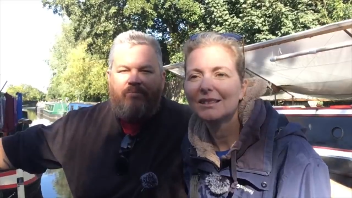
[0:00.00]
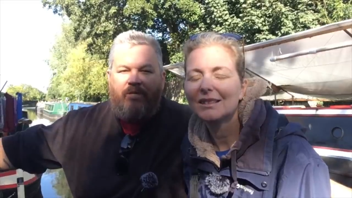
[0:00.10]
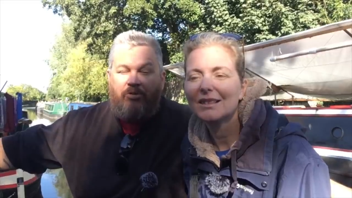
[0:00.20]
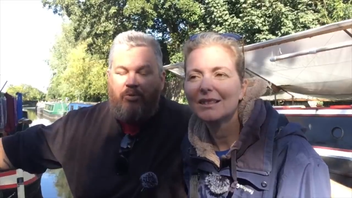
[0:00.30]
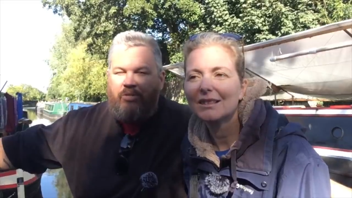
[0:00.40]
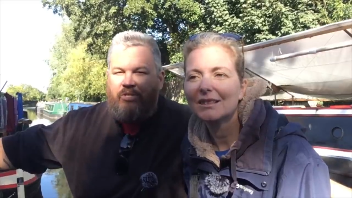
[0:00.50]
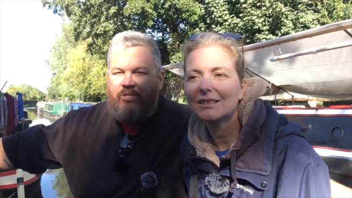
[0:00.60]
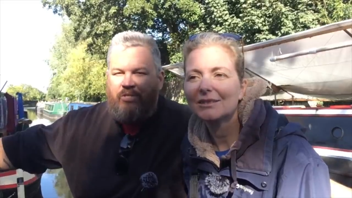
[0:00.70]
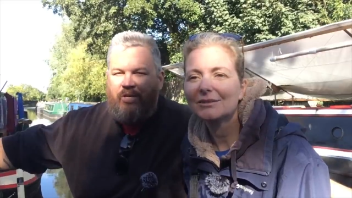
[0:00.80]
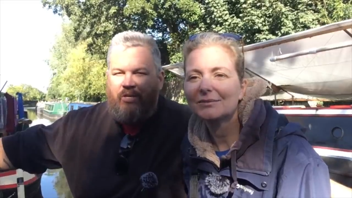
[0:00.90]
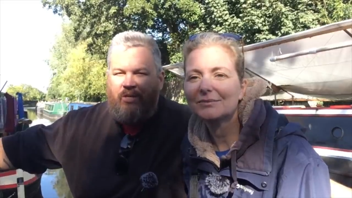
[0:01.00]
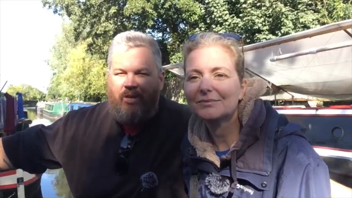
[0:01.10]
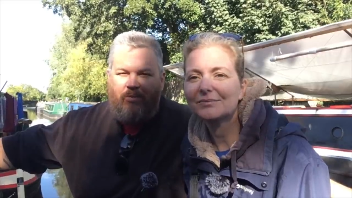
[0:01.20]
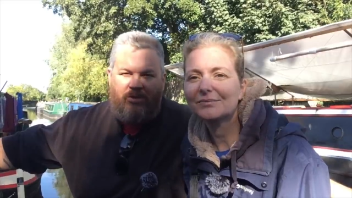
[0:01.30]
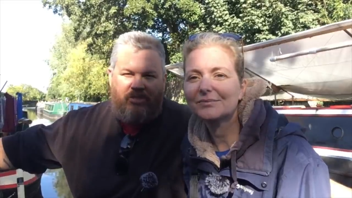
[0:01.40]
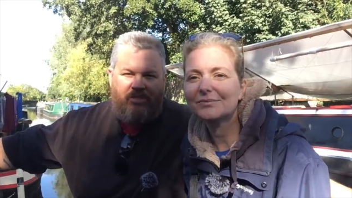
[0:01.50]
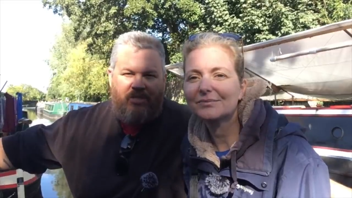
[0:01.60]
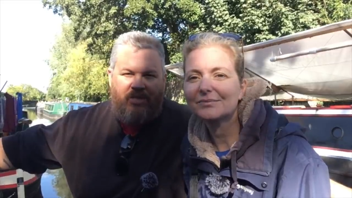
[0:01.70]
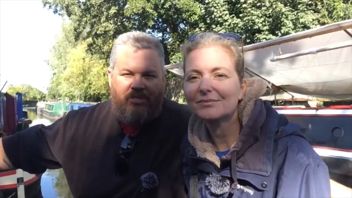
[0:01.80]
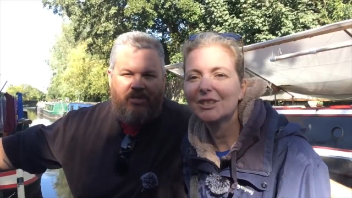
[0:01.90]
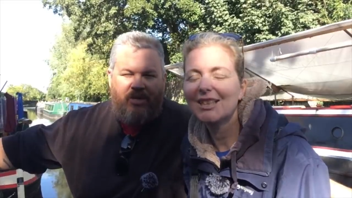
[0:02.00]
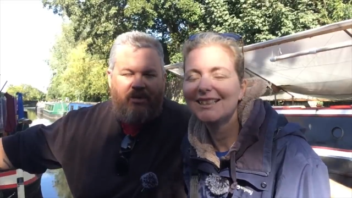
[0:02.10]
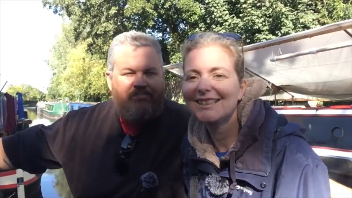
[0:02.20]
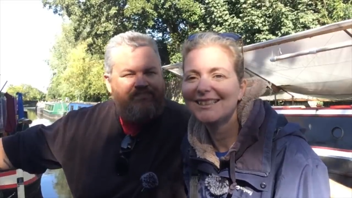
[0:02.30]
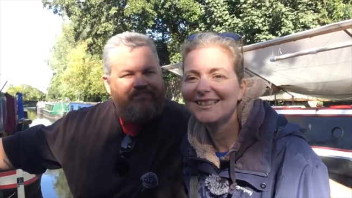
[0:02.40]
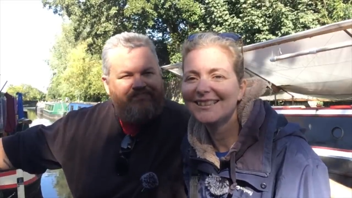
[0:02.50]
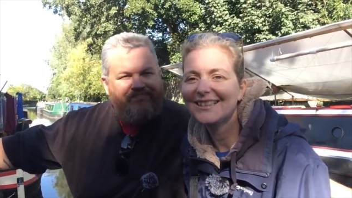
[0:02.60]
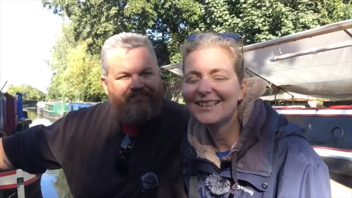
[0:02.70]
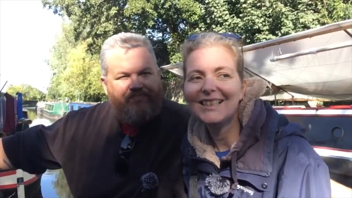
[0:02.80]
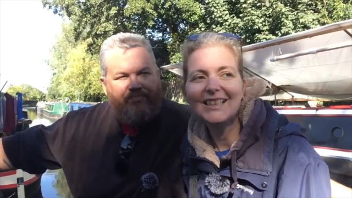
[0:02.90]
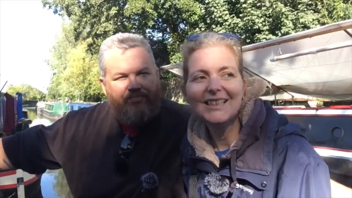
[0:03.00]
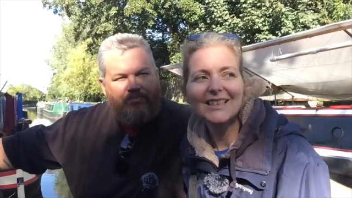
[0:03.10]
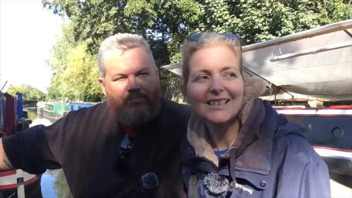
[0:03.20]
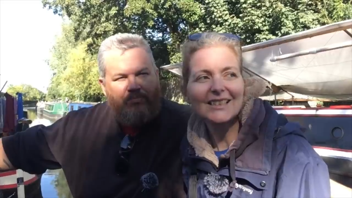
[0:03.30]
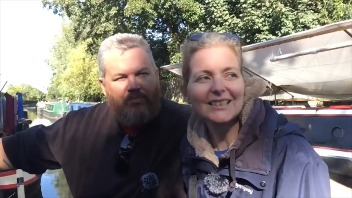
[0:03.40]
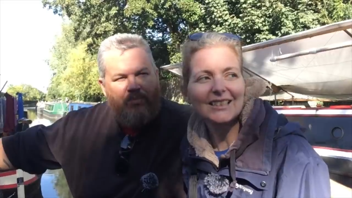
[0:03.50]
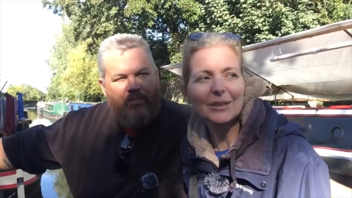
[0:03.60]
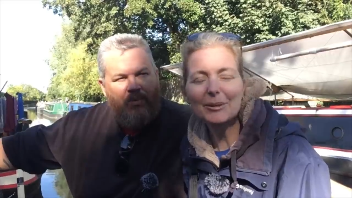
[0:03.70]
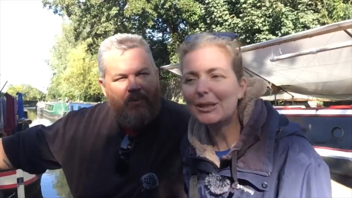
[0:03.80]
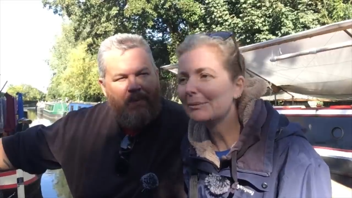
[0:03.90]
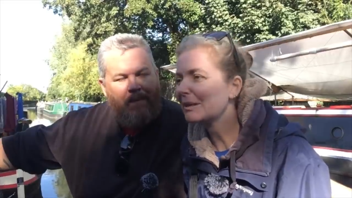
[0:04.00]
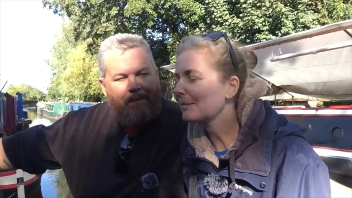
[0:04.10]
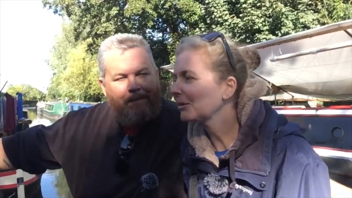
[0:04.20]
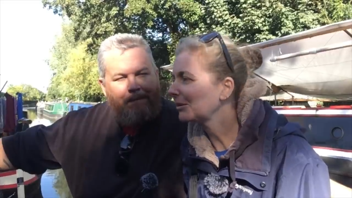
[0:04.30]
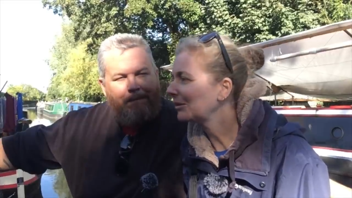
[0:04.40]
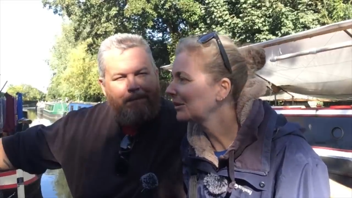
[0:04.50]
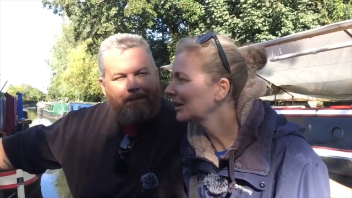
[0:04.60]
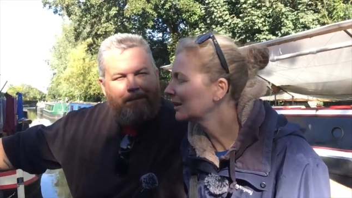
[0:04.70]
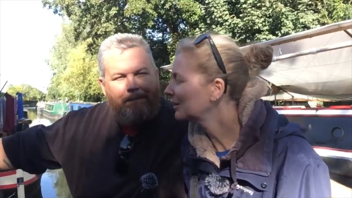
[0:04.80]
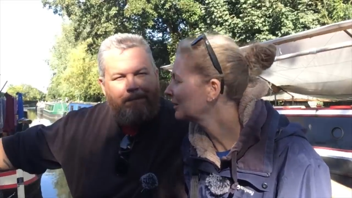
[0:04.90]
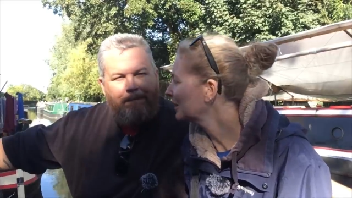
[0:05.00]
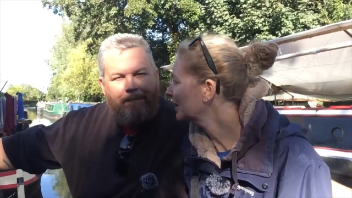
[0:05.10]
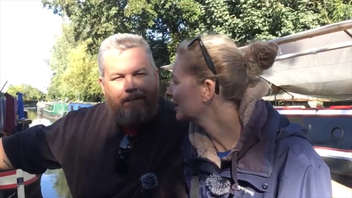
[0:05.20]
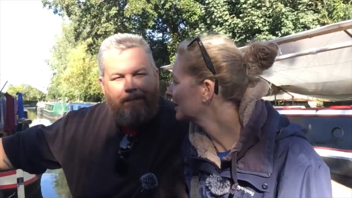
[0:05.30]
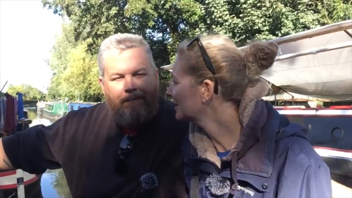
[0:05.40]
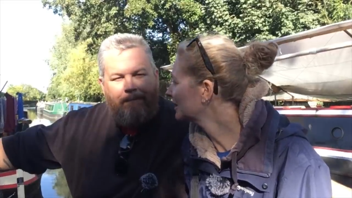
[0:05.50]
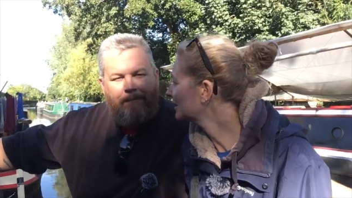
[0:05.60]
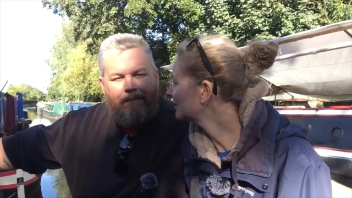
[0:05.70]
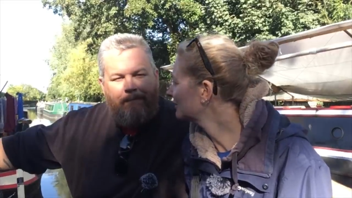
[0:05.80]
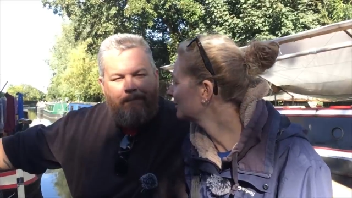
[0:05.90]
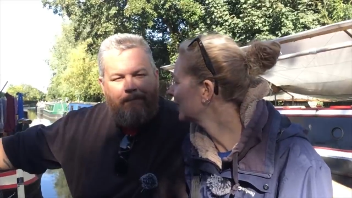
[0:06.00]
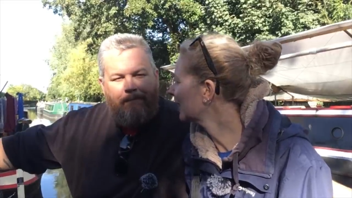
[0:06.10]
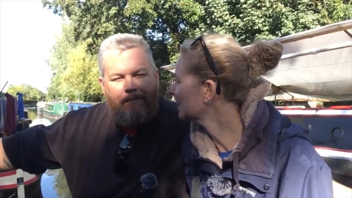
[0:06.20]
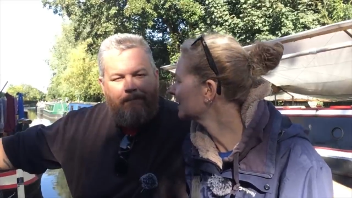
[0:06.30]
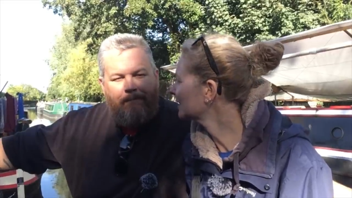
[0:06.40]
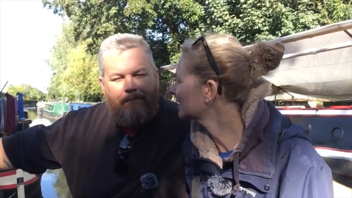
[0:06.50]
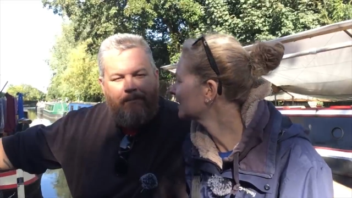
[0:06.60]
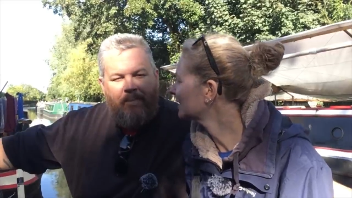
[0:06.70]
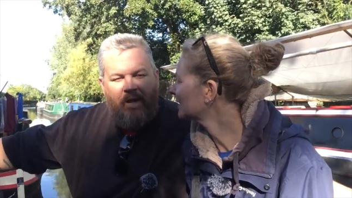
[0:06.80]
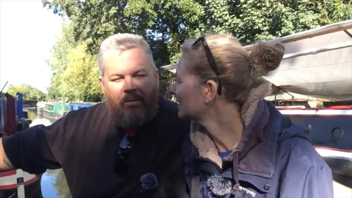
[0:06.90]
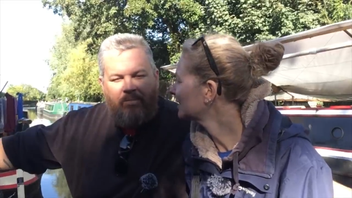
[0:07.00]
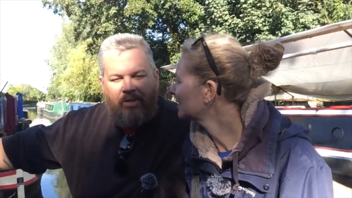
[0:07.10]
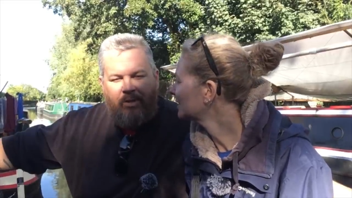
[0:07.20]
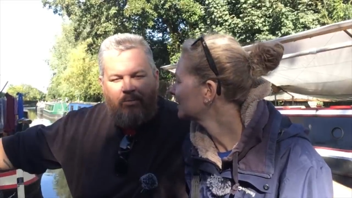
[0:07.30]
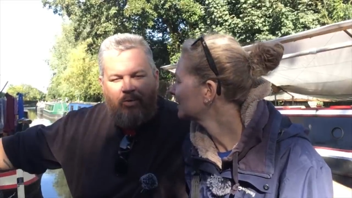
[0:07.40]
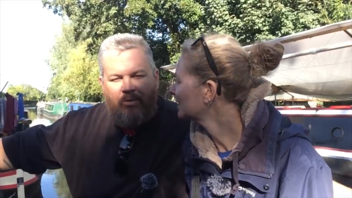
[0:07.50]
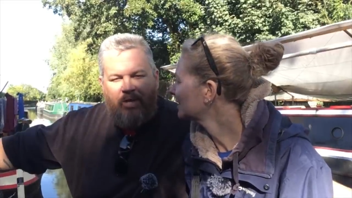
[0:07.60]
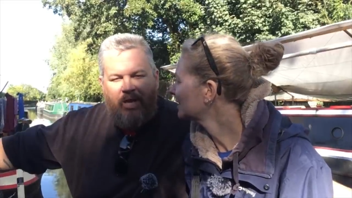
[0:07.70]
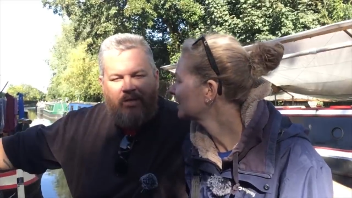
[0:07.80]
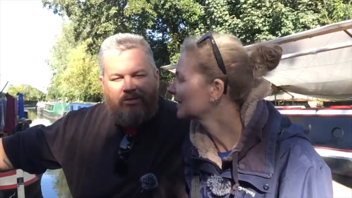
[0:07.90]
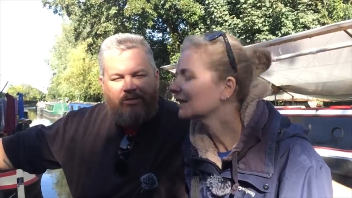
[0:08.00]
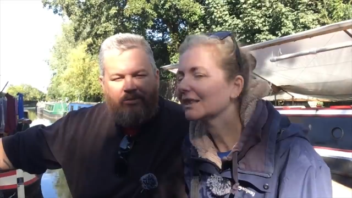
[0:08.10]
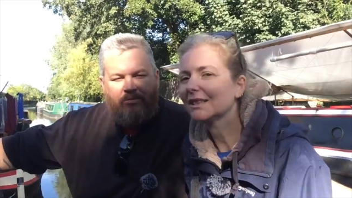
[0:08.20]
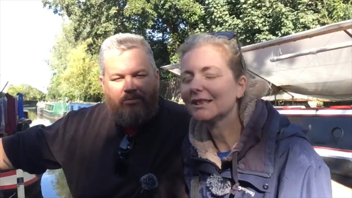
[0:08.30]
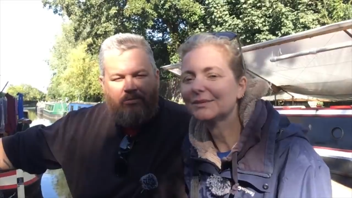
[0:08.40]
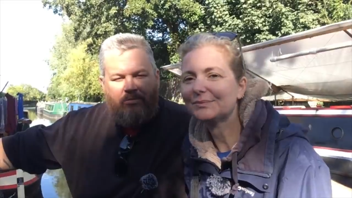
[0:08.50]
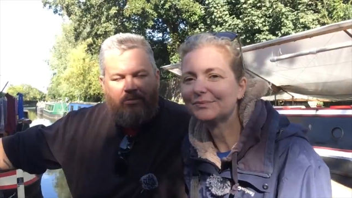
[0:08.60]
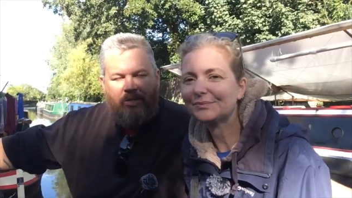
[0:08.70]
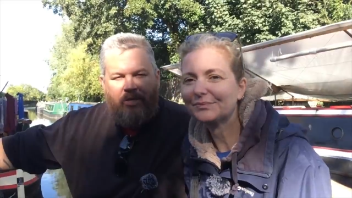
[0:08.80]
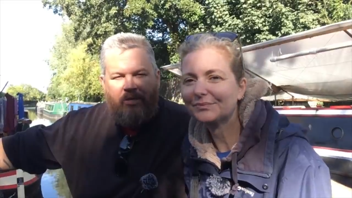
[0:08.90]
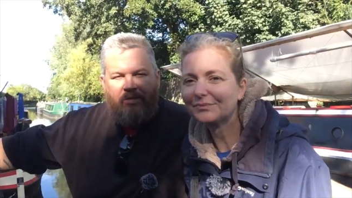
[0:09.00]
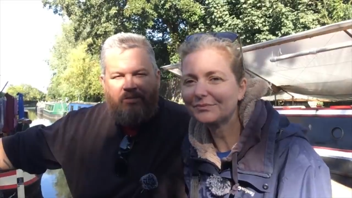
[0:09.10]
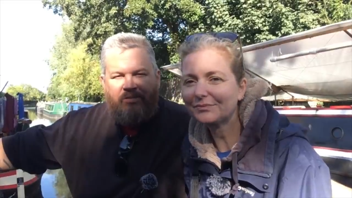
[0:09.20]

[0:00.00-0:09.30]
Speaker 1: and George has decided that he wants his attention now.
Speaker 2: So yeah, are we going to explore or are we going to relax?
Speaker 1: I'm thinking more relax. Okay. Yeah.